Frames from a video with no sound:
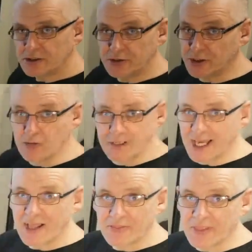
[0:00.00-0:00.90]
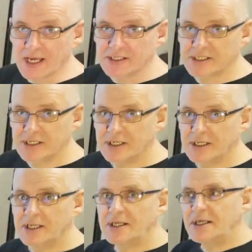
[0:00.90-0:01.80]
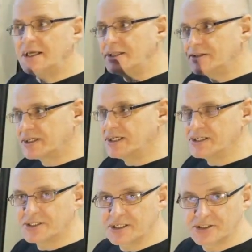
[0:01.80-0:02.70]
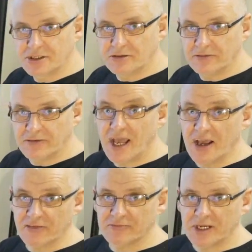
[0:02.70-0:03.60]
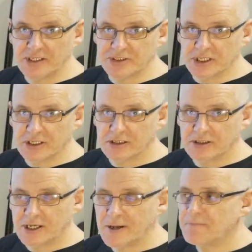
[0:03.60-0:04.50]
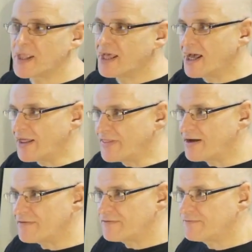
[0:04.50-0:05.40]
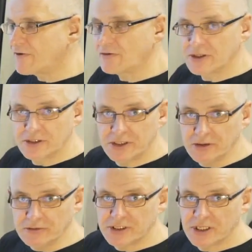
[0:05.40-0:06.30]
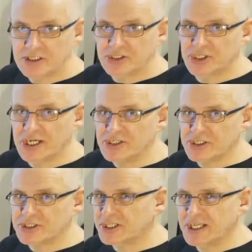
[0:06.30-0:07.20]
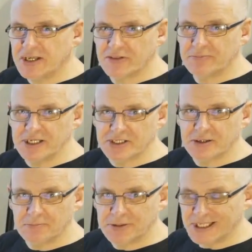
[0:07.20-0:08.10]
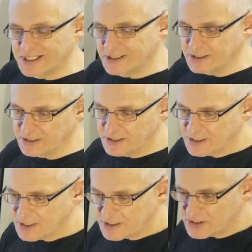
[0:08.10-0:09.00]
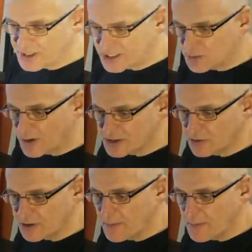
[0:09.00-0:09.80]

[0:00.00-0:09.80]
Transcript: you don't get that in the key signature of F major, all right? And that foreign note changes the key of the piece completely. So that's why it's called a